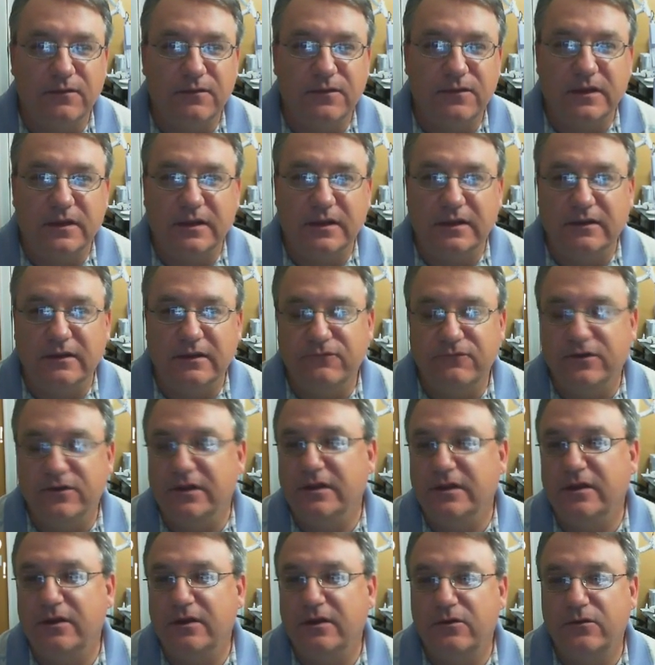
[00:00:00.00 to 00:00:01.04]
The
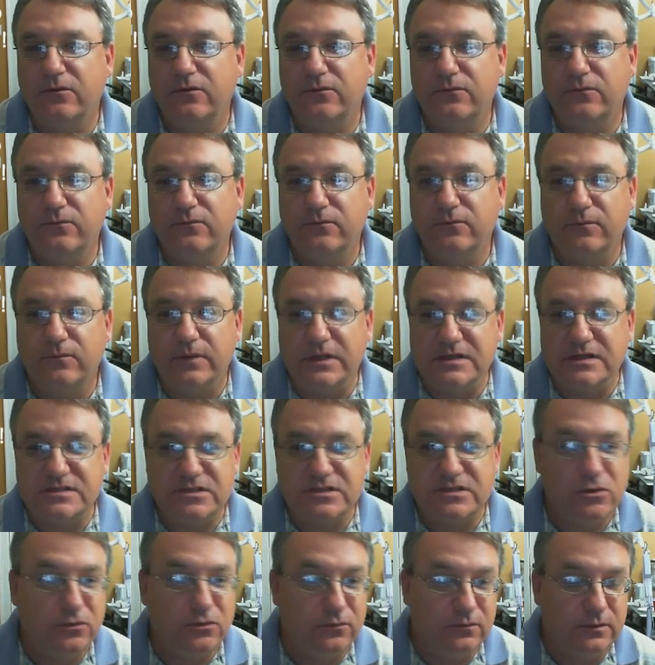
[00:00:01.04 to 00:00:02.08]
video is
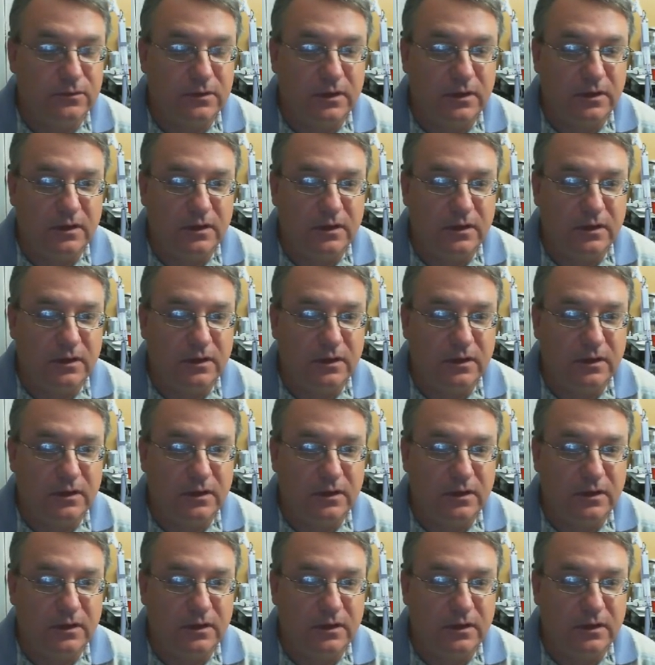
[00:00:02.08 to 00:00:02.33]
on